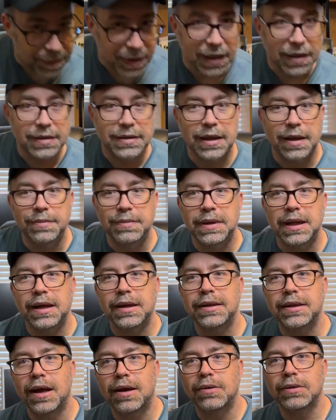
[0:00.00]
picked up that
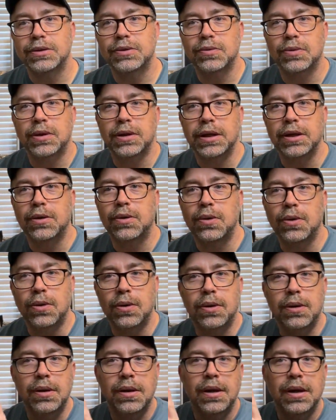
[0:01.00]
I thought was really
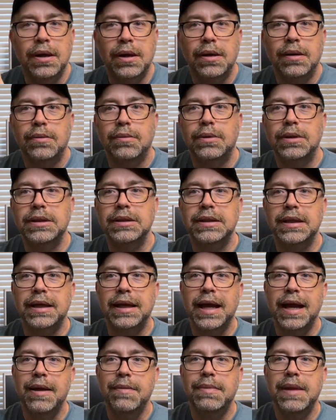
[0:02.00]
cool was a
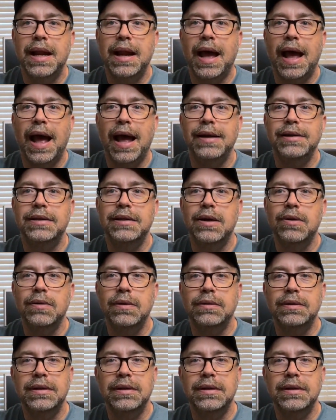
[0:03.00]
game that I don't